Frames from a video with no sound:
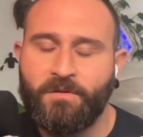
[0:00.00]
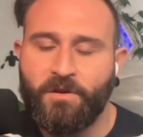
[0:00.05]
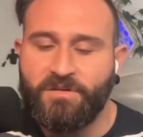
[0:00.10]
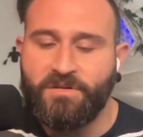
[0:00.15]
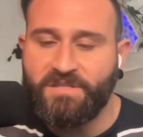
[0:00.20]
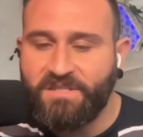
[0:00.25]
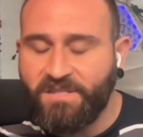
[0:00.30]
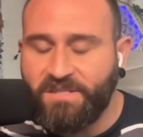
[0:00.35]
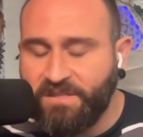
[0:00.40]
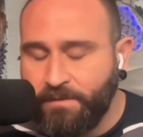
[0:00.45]

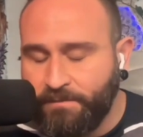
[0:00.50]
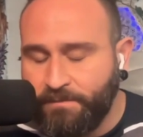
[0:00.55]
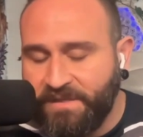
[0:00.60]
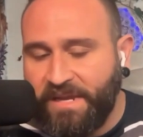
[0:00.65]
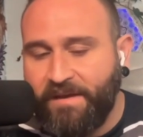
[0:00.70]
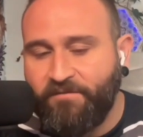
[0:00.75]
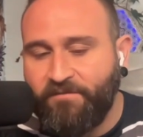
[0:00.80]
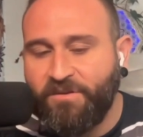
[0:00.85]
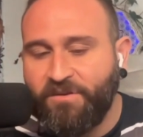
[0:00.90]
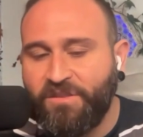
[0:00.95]
Narcissism's
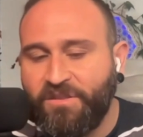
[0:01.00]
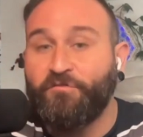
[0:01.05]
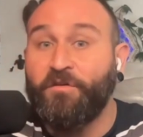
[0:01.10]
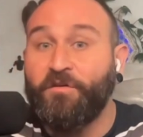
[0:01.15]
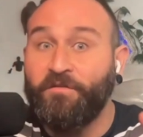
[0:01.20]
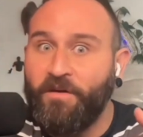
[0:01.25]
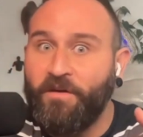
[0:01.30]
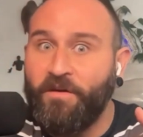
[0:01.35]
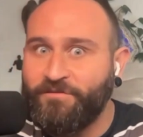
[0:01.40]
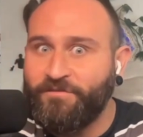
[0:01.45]
like everything
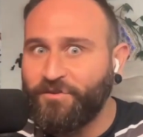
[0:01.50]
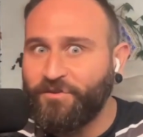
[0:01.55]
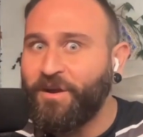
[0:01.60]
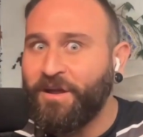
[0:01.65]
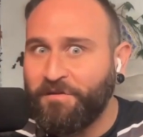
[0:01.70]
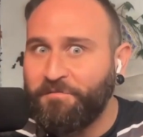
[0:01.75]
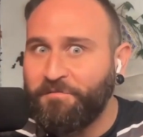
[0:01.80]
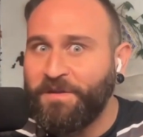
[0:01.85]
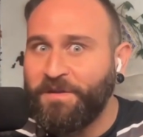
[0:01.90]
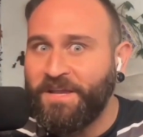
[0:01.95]
revolves
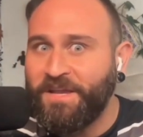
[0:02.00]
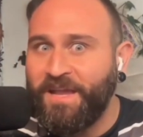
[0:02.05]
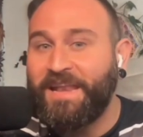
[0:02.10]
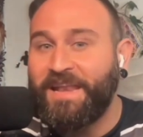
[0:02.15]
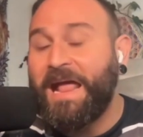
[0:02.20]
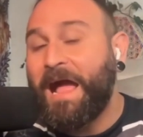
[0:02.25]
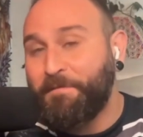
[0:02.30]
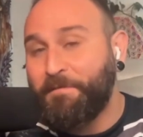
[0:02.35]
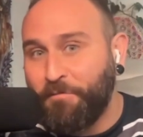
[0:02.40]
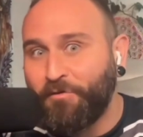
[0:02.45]
around me
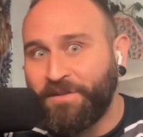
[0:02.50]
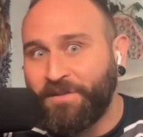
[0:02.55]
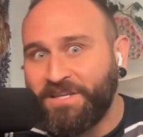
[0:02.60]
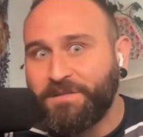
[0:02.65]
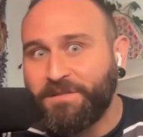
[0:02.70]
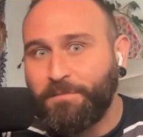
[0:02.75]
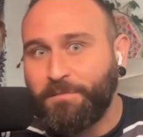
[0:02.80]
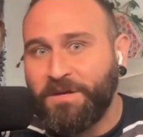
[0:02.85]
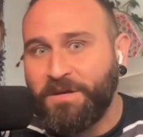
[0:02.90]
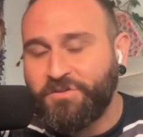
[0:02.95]
and I'm only
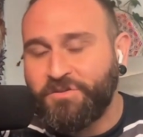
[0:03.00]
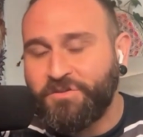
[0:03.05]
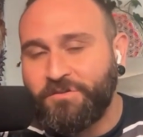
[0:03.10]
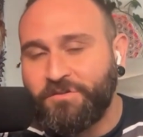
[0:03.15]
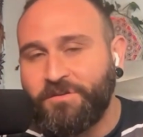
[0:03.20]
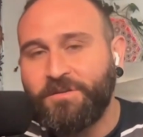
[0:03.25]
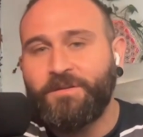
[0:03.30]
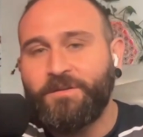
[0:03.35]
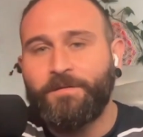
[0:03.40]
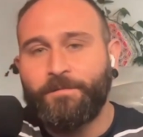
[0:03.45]

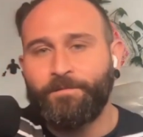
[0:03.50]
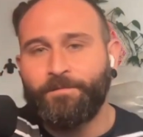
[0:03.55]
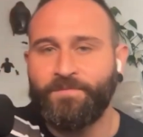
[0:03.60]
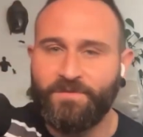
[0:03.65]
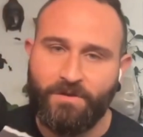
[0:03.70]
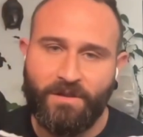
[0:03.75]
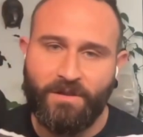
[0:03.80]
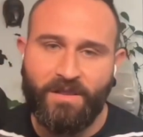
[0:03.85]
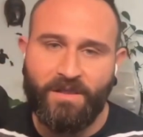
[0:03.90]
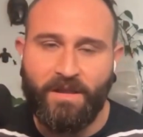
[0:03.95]
special.
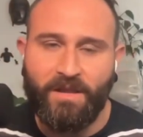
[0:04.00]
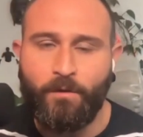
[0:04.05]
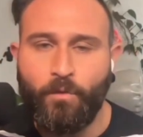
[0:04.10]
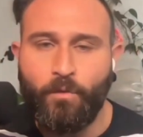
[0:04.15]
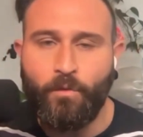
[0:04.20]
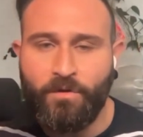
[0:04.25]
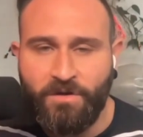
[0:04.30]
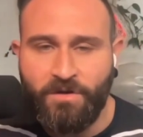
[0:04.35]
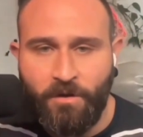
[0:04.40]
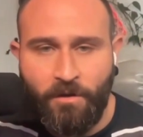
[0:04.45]
So like
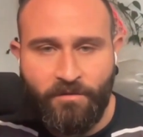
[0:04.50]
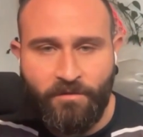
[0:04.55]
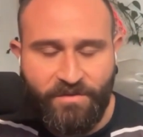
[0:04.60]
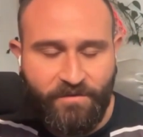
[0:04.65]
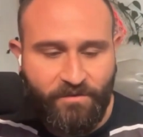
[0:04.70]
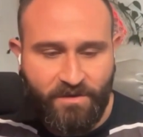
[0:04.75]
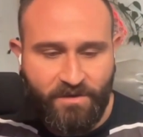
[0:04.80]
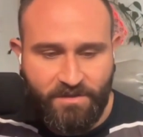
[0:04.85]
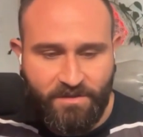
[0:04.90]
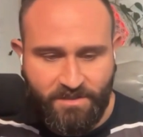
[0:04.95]
we're all
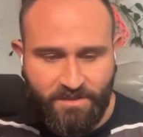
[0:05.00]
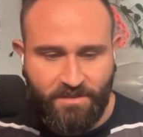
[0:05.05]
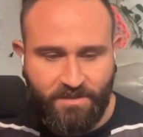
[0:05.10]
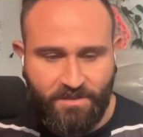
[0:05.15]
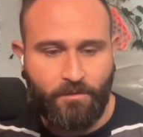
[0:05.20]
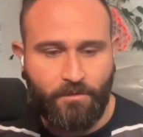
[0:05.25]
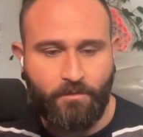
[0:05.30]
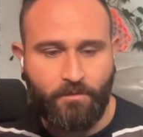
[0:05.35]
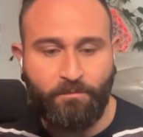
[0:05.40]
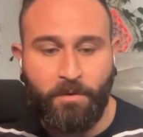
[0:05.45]
different, you